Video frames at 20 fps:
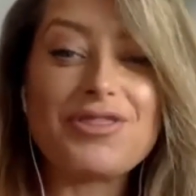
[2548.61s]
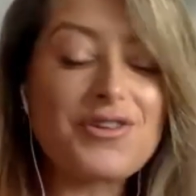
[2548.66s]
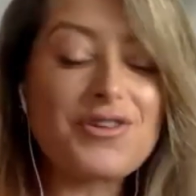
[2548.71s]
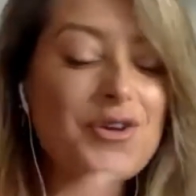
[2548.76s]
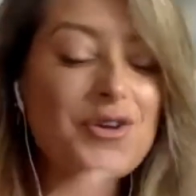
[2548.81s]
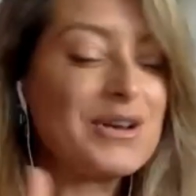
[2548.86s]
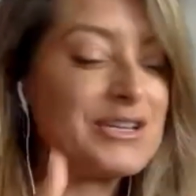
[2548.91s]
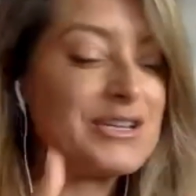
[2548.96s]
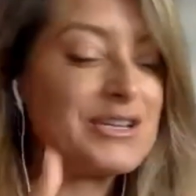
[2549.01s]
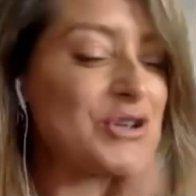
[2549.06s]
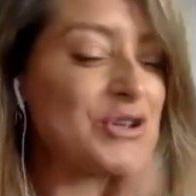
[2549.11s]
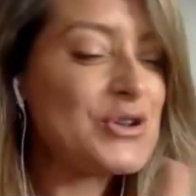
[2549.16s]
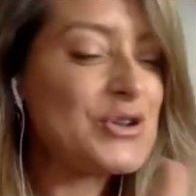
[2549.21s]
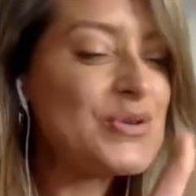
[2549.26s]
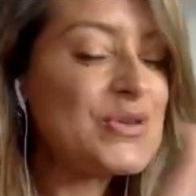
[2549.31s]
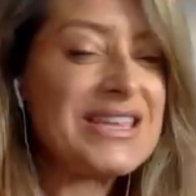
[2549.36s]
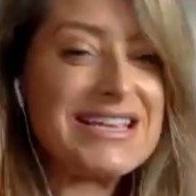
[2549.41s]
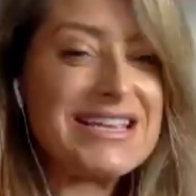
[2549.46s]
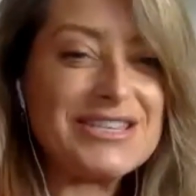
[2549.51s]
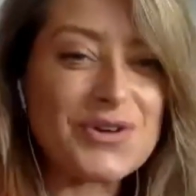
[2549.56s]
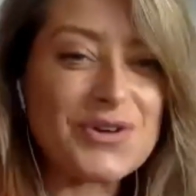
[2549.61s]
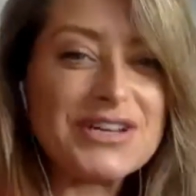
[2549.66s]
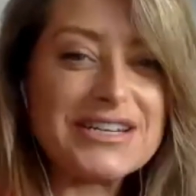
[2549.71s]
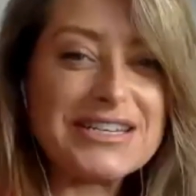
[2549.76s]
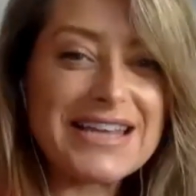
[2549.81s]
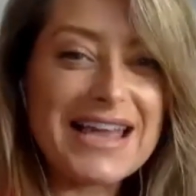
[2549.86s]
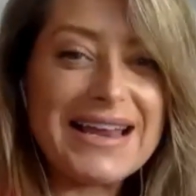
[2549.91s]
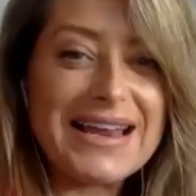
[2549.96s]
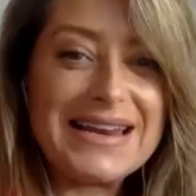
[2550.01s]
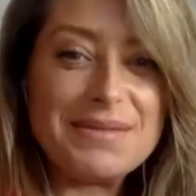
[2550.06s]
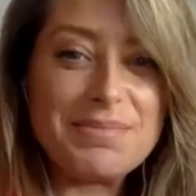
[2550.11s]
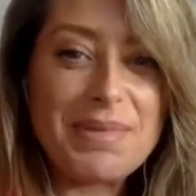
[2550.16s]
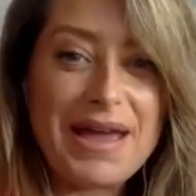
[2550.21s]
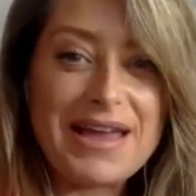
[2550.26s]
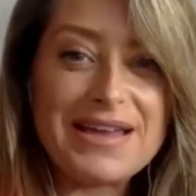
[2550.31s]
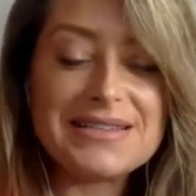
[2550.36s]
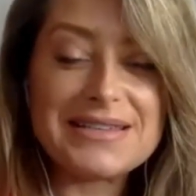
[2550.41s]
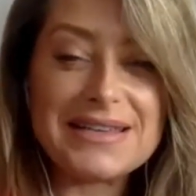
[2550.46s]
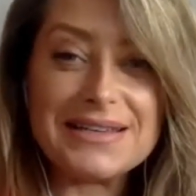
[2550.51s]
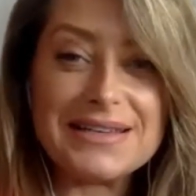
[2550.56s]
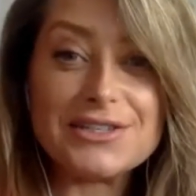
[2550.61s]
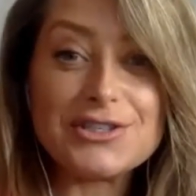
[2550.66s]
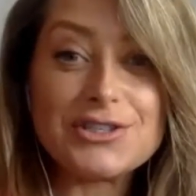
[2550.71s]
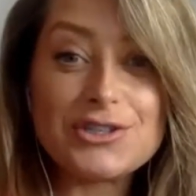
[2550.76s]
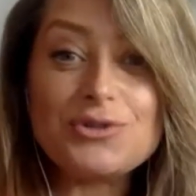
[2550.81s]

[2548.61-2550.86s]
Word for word: through and do these on a daily basis